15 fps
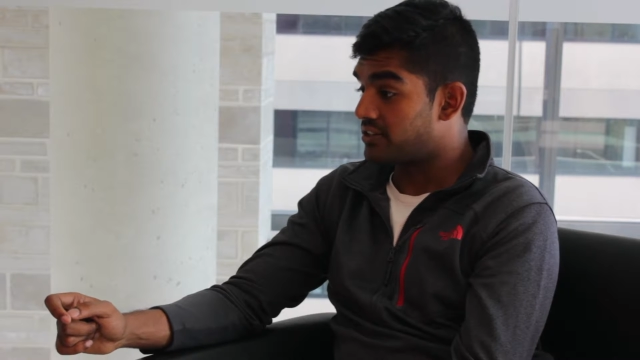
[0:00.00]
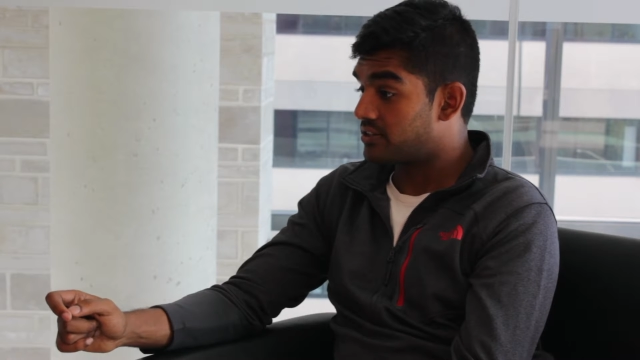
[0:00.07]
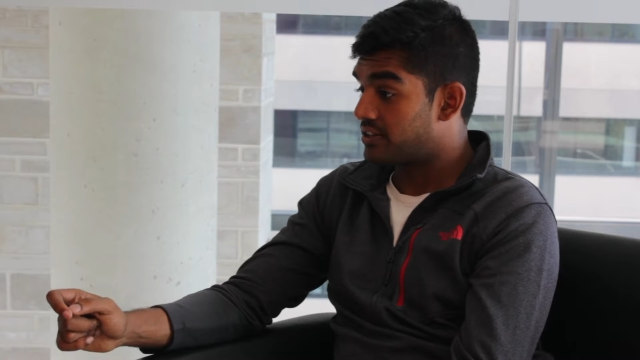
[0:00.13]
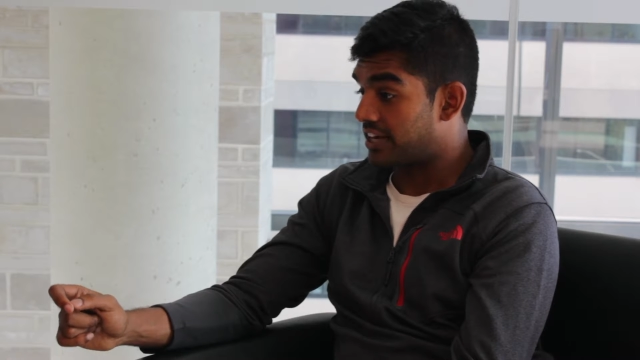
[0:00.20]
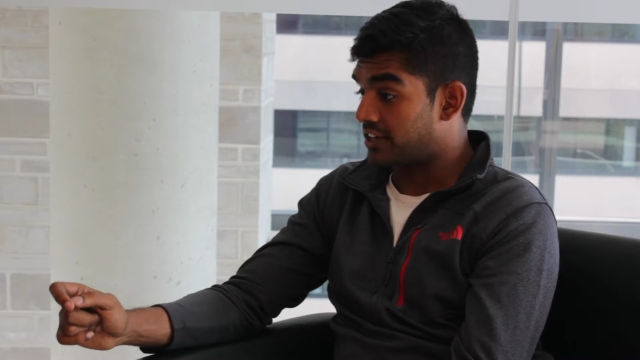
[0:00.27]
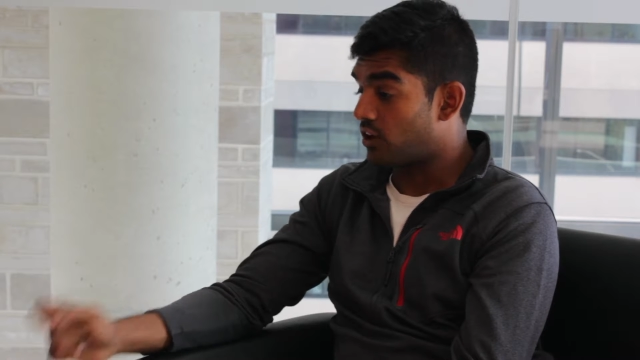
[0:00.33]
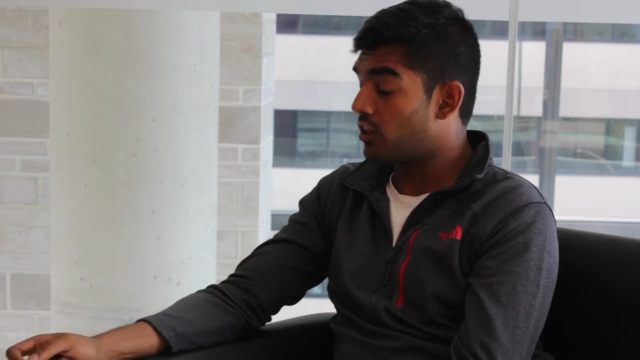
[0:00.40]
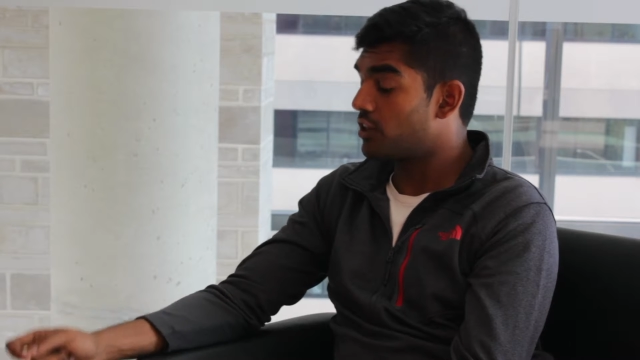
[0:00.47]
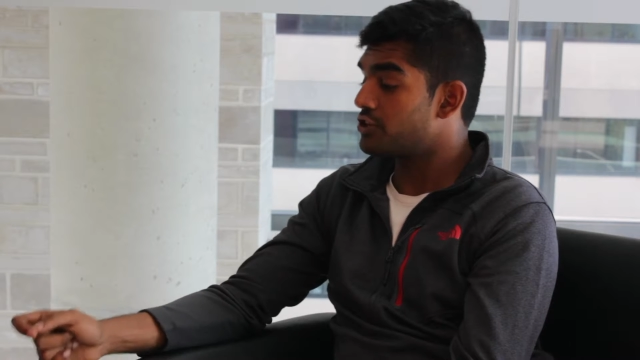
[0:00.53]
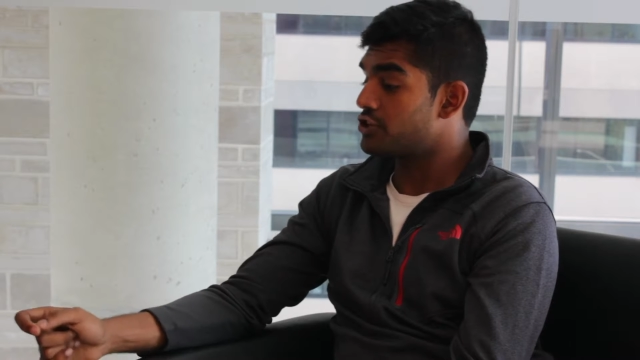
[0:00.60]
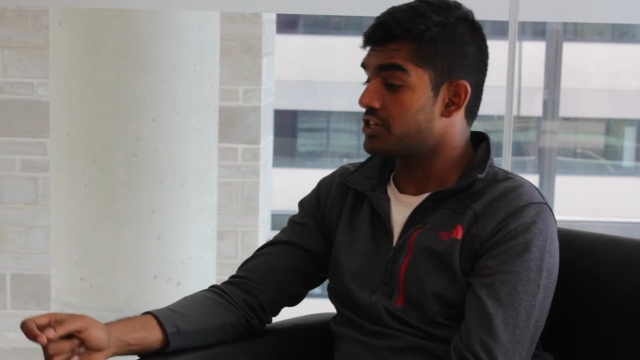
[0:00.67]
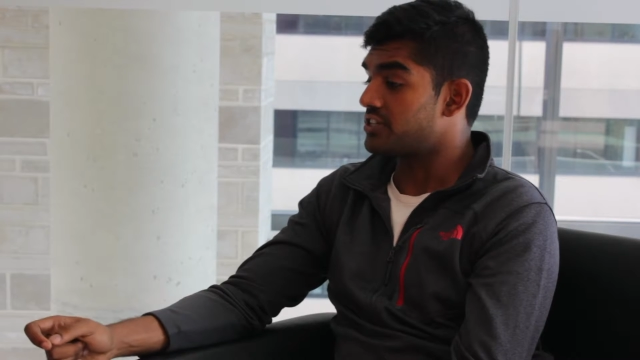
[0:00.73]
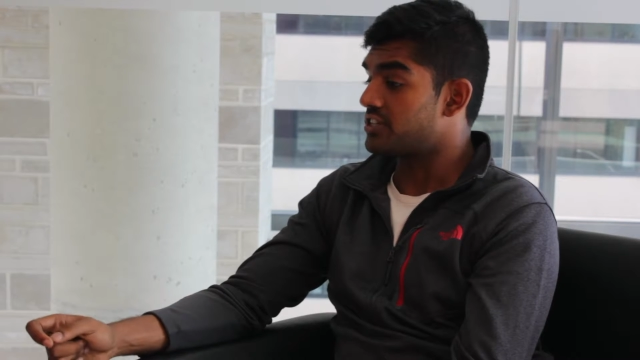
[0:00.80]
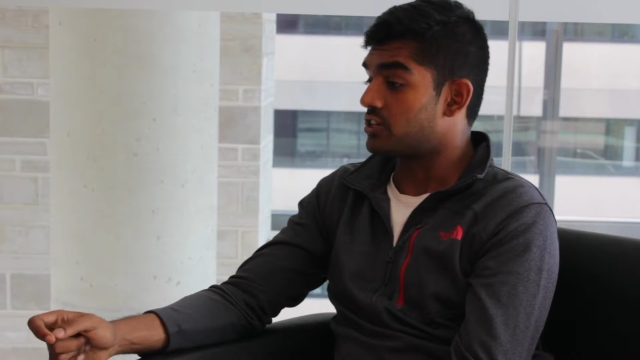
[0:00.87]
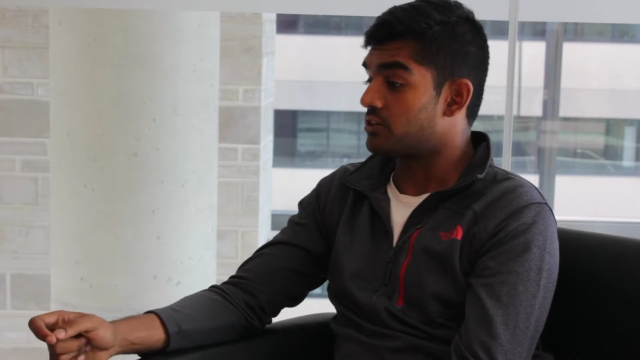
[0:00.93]

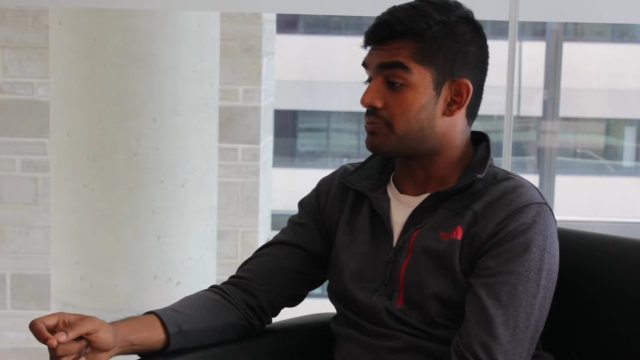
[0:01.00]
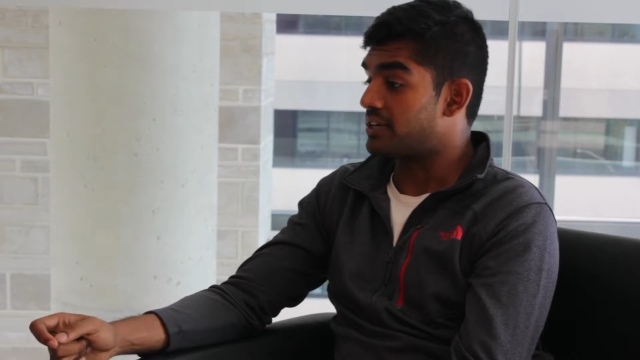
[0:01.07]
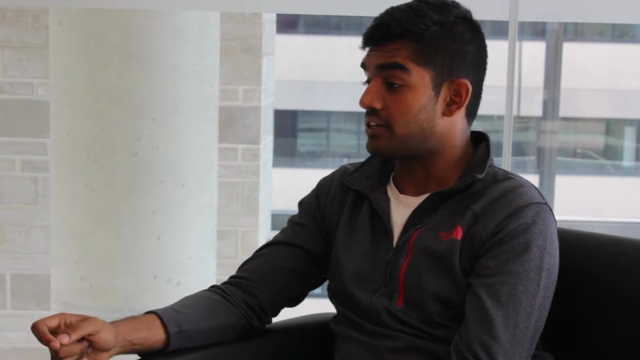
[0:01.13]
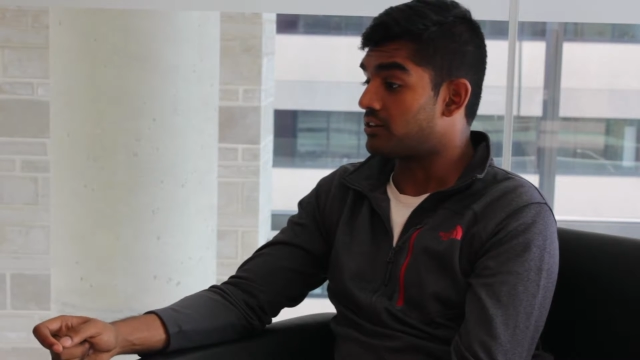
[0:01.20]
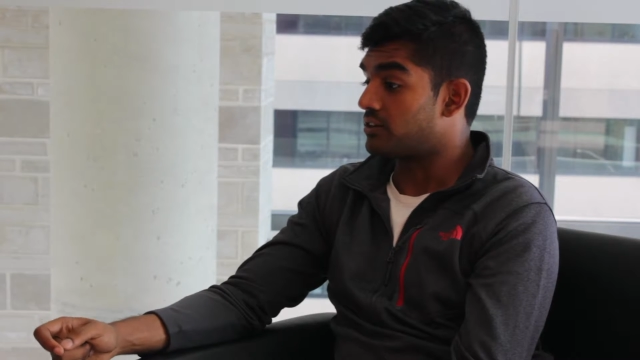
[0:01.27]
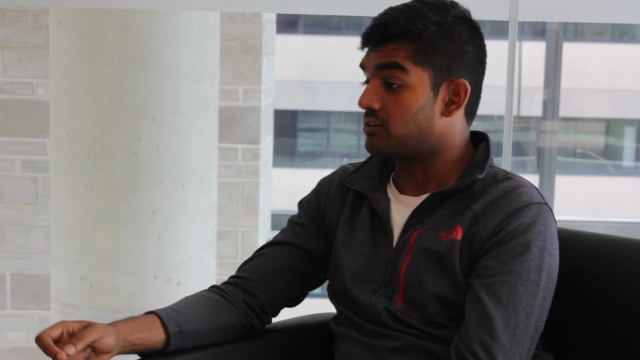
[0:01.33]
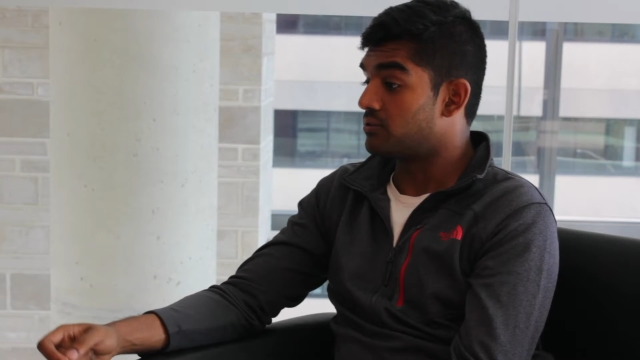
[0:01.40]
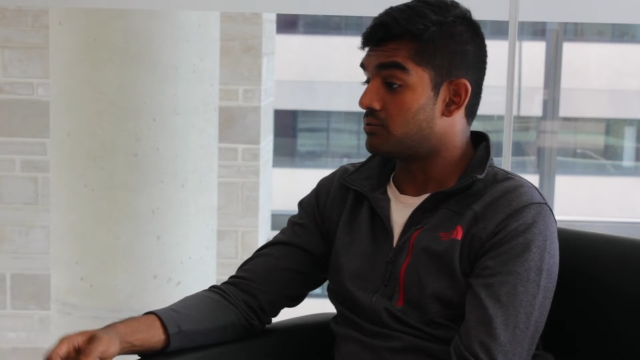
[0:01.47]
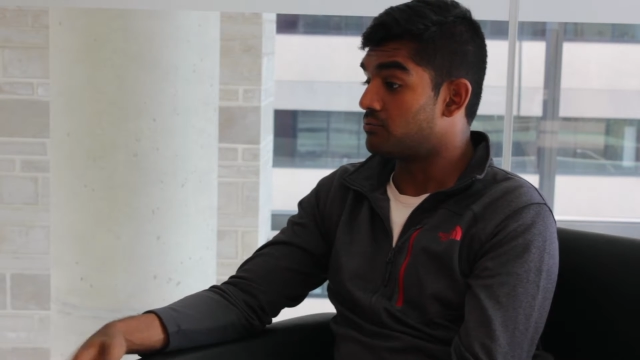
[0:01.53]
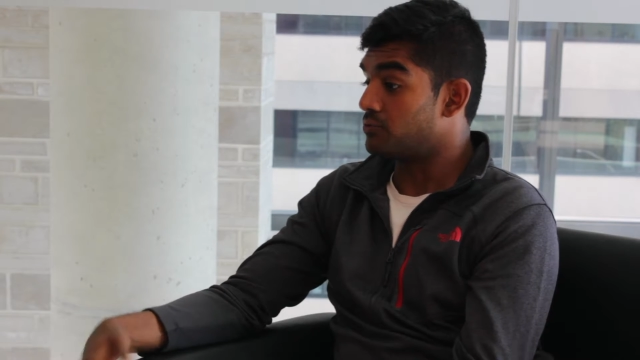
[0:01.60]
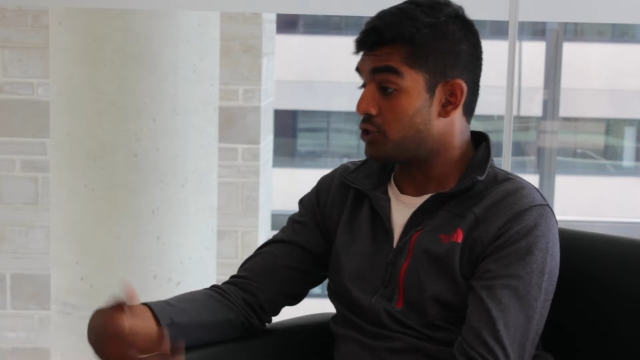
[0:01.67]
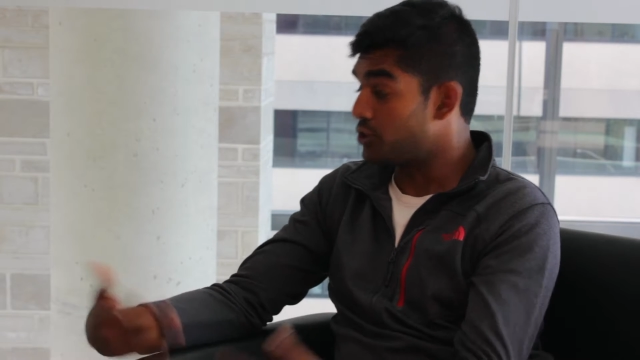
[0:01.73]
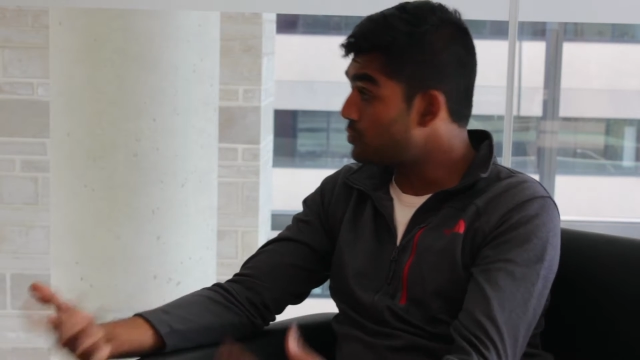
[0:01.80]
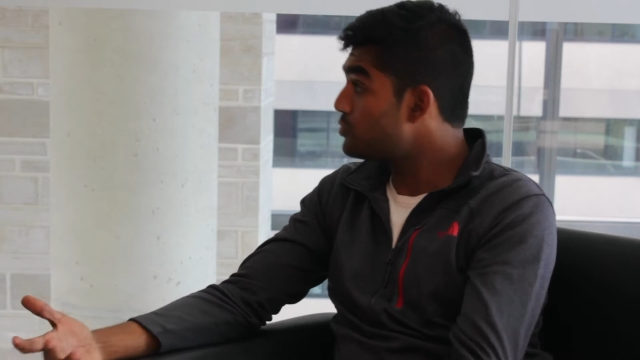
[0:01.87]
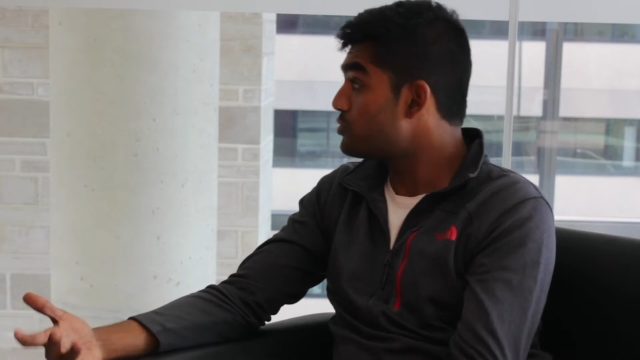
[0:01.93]
technologies that are being
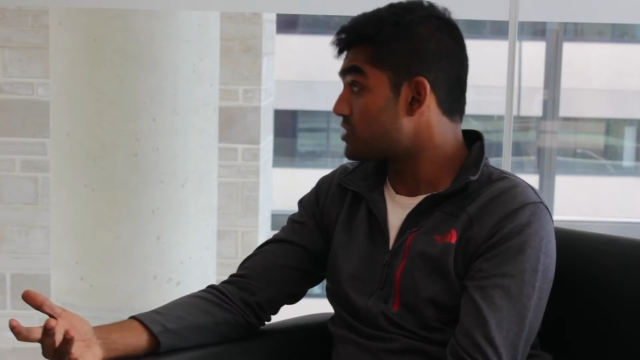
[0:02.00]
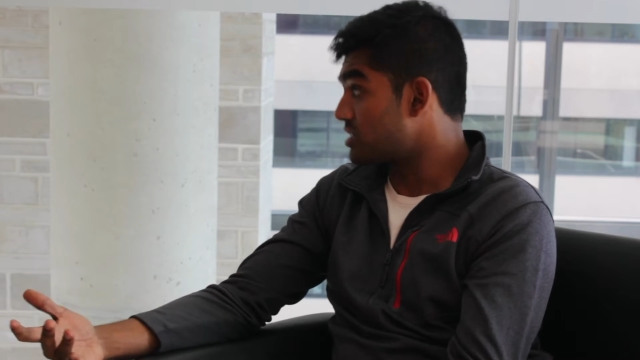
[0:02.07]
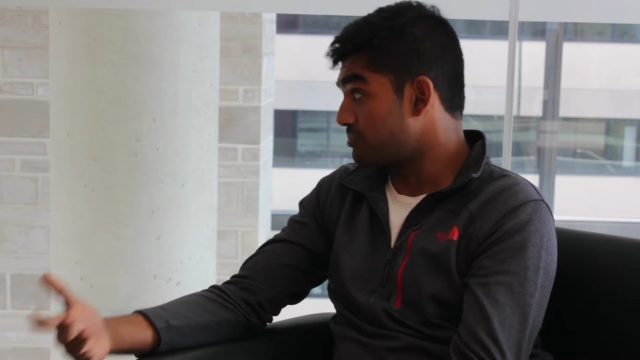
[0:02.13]
used